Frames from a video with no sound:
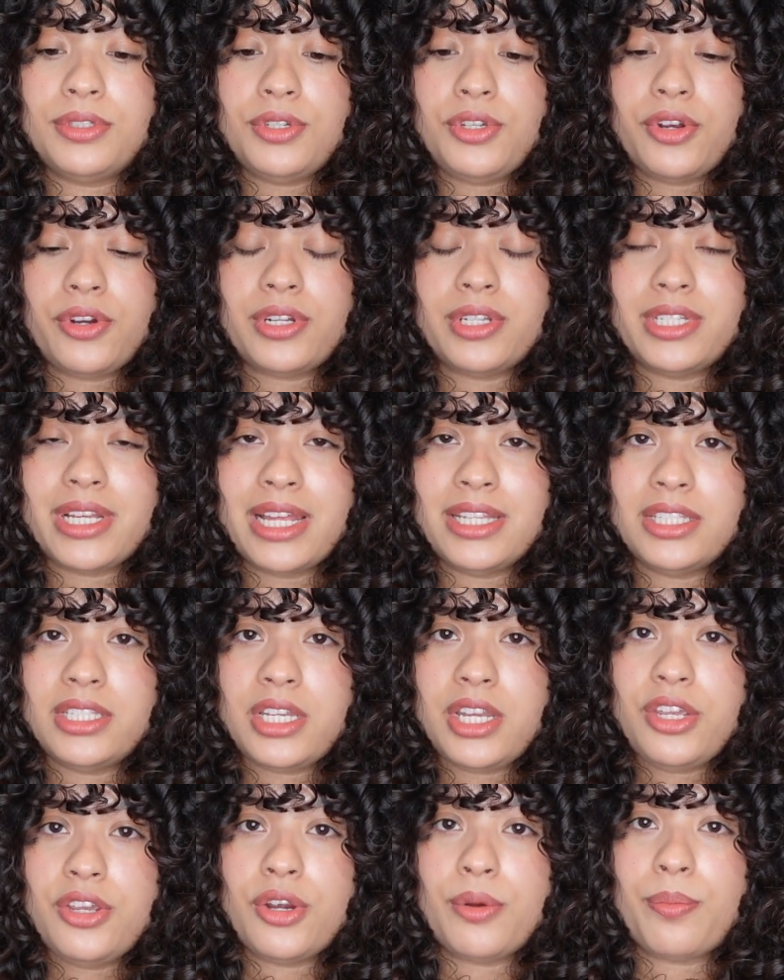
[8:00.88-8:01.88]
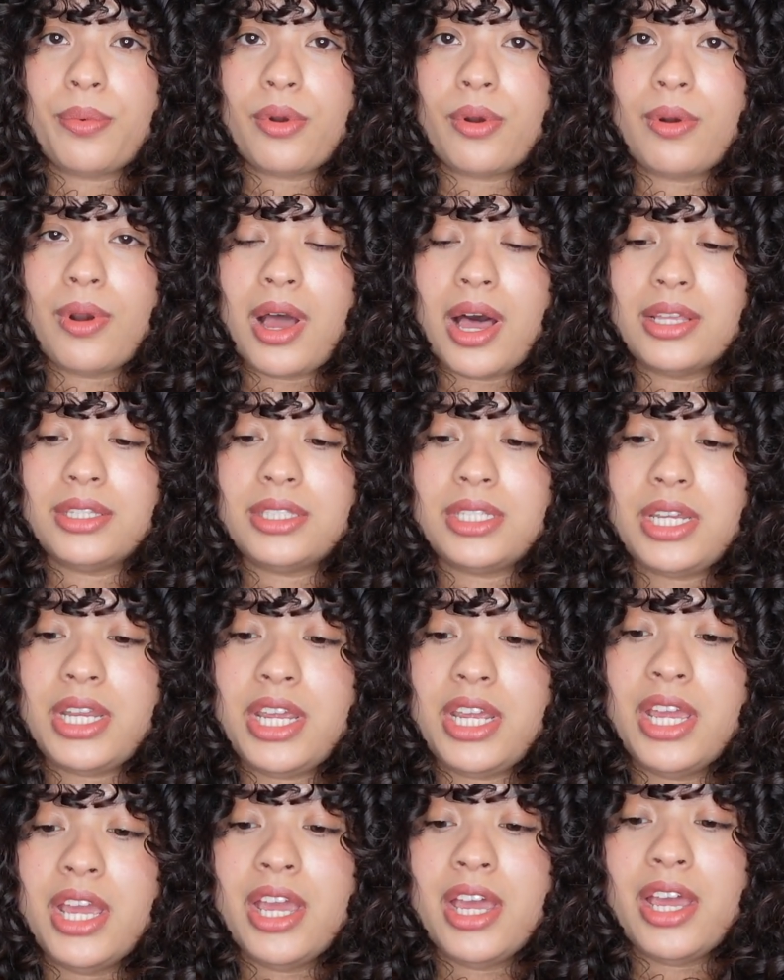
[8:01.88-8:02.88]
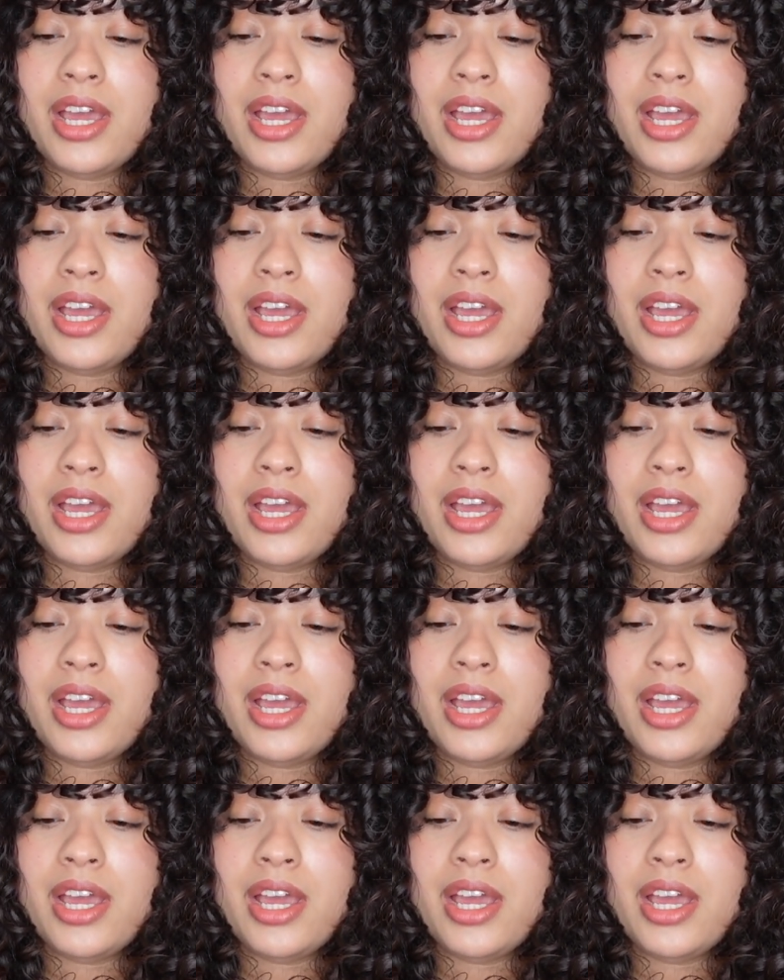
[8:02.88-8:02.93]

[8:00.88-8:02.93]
to your density, your porosity,